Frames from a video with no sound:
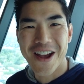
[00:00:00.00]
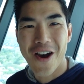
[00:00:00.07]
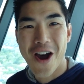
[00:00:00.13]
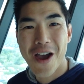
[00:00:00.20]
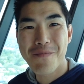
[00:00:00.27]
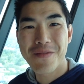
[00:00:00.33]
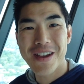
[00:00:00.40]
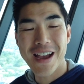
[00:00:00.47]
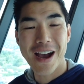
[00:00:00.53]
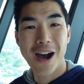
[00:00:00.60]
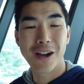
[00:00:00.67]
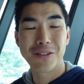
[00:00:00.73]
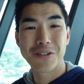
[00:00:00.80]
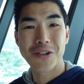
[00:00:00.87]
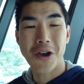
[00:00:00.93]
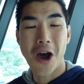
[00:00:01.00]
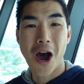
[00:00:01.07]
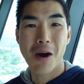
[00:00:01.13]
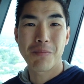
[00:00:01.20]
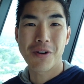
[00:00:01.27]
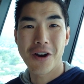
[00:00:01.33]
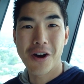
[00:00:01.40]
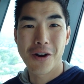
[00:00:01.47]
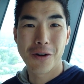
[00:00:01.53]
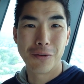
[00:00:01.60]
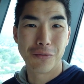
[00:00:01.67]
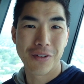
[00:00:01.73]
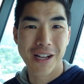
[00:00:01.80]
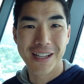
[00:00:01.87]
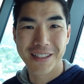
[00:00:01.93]
I'm on top
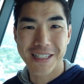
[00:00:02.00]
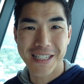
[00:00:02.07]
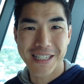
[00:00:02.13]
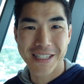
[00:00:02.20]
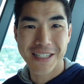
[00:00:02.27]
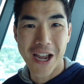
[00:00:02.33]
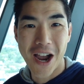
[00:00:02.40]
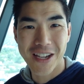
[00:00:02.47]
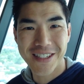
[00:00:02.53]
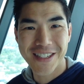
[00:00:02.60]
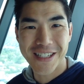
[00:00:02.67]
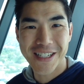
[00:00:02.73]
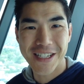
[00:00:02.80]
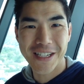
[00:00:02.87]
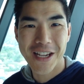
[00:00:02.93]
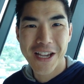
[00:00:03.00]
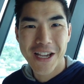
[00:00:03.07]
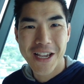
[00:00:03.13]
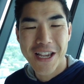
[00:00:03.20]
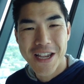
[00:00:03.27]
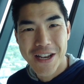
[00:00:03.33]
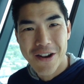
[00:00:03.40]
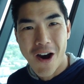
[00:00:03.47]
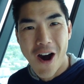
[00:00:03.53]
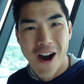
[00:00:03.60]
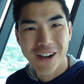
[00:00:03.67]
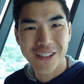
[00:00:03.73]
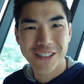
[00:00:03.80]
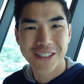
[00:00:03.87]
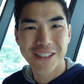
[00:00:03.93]
of uh, the Sky City in
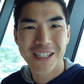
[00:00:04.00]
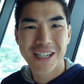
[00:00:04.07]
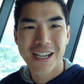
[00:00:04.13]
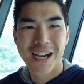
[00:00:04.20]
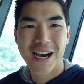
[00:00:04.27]
Auckland.